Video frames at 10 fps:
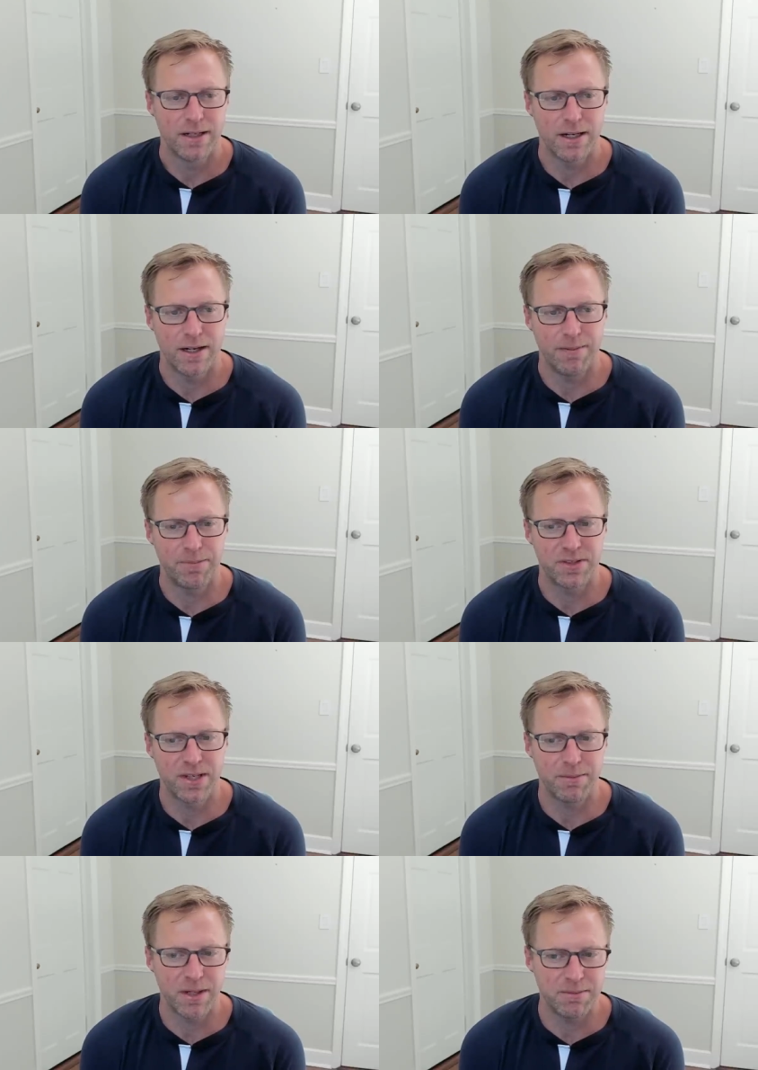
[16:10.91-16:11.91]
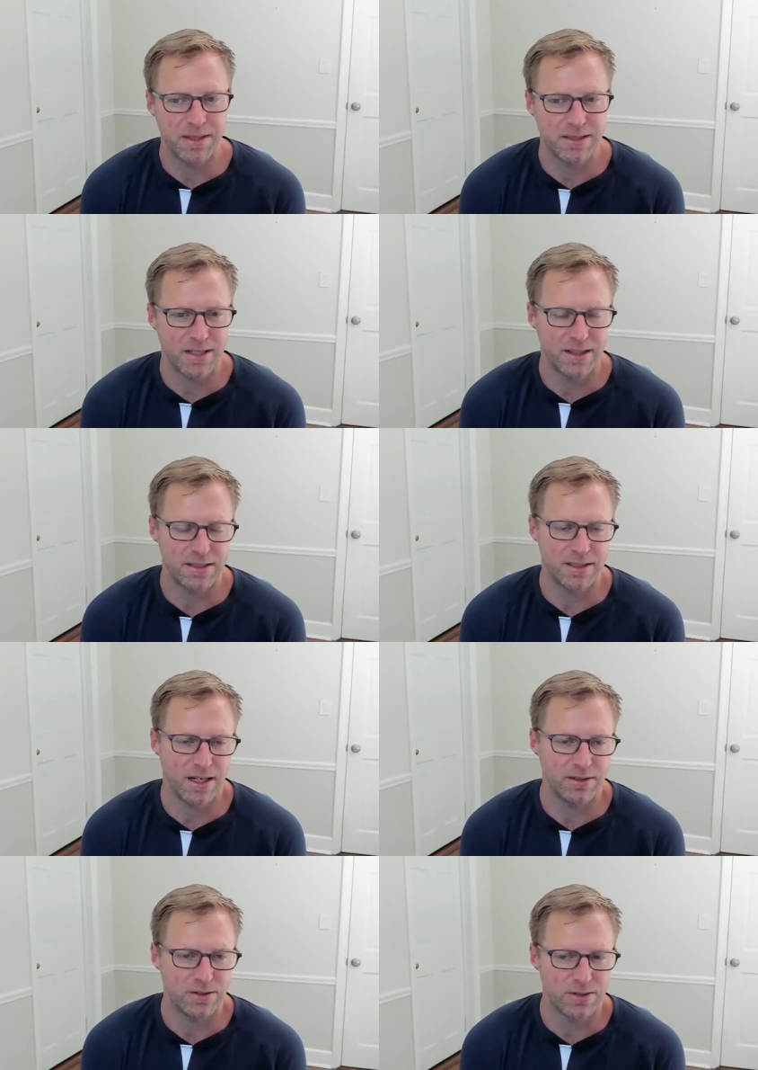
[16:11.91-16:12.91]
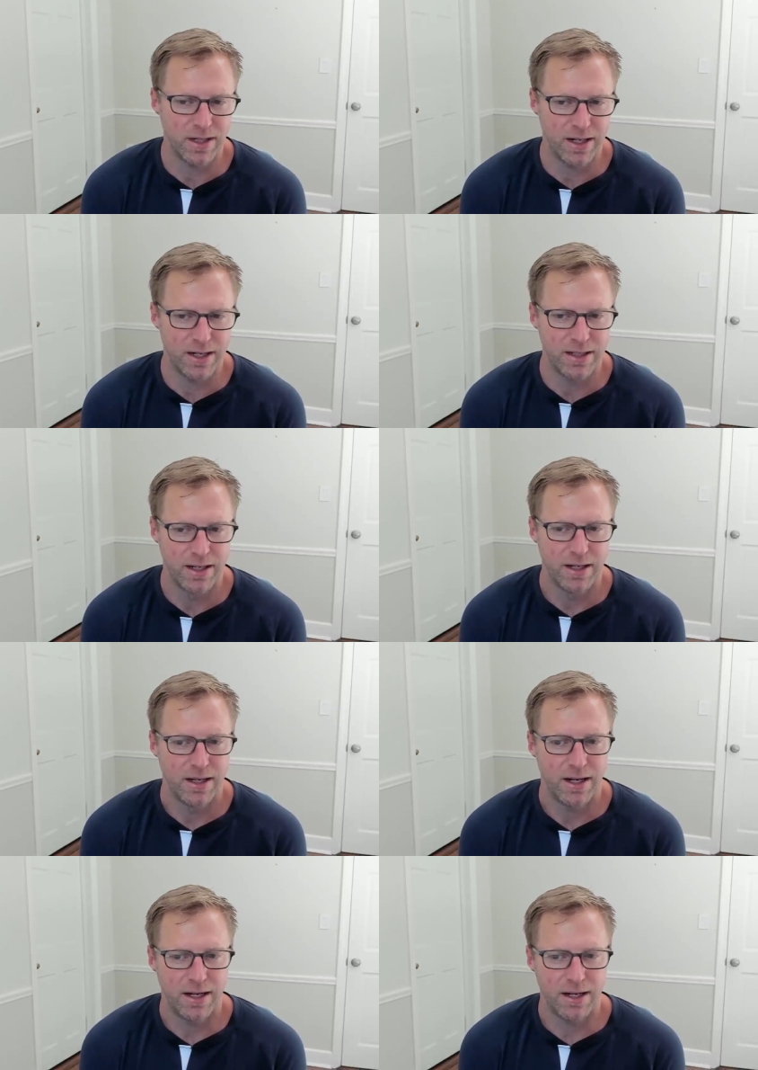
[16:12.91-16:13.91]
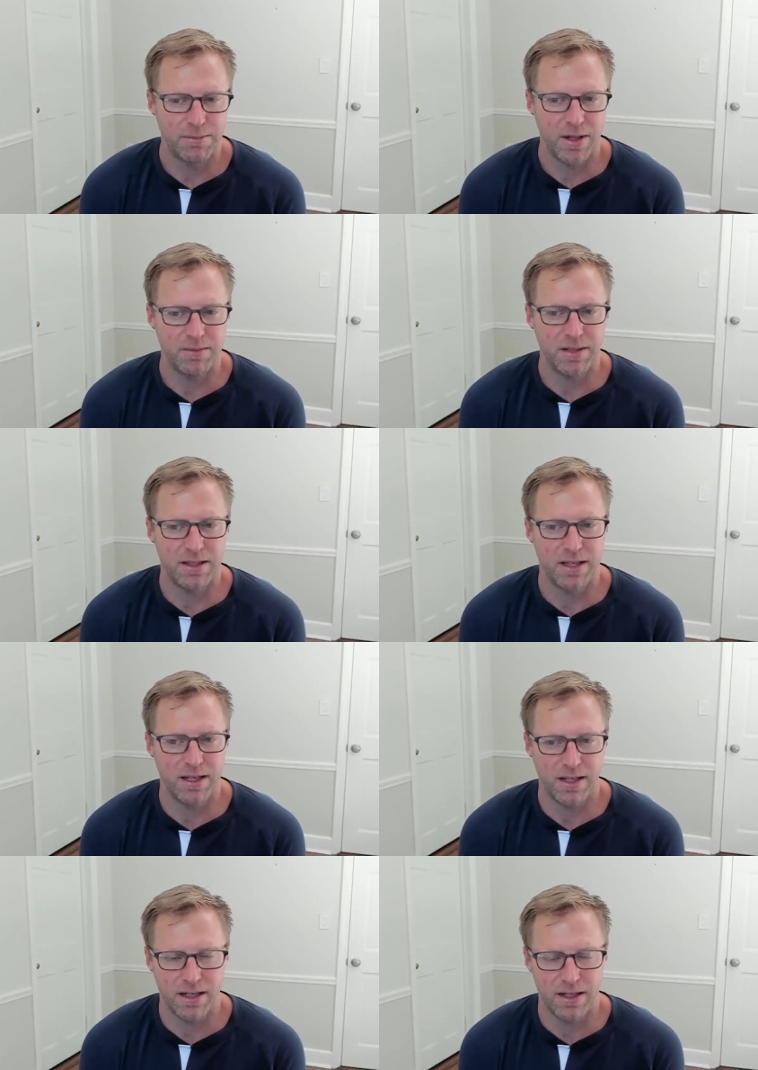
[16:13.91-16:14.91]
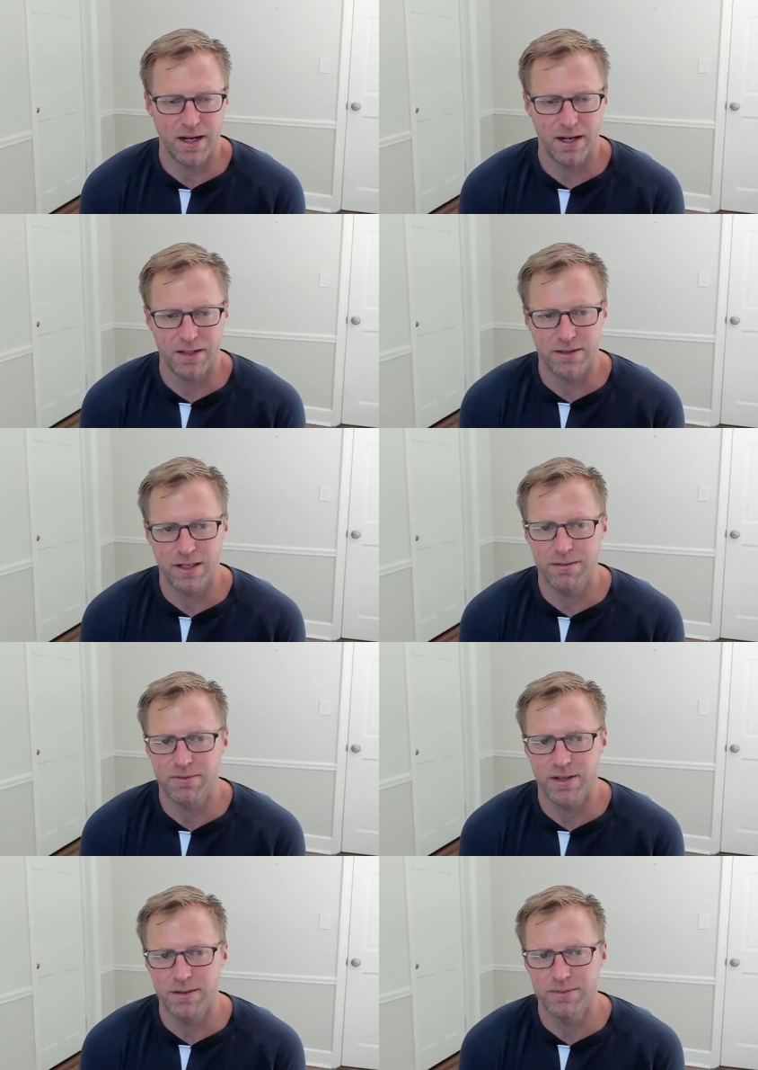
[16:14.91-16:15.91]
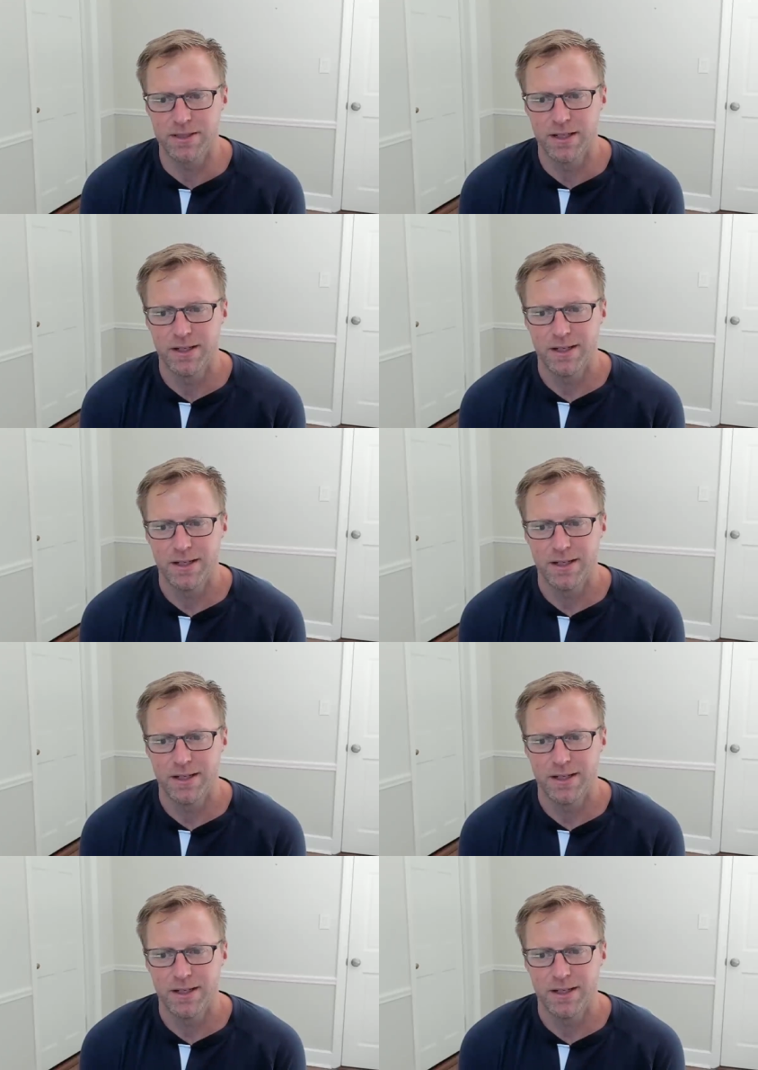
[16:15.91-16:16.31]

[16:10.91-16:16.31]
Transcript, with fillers: Um, so that might mean sizing down your trade. It might mean thinking in higher time frames.